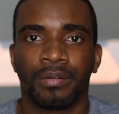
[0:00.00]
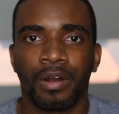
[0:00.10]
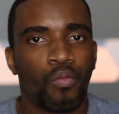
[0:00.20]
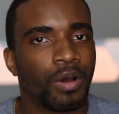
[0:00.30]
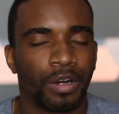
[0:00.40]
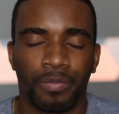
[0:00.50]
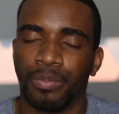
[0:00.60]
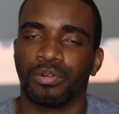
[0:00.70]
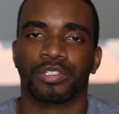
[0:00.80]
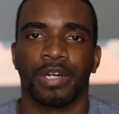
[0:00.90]
no wonder
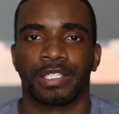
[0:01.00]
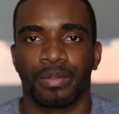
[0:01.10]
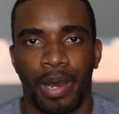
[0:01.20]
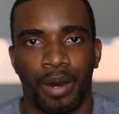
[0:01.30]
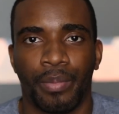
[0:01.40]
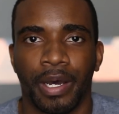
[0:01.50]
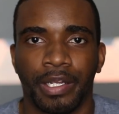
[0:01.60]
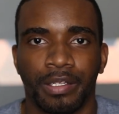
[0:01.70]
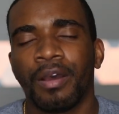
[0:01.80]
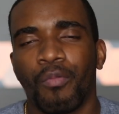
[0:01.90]
people stress about money.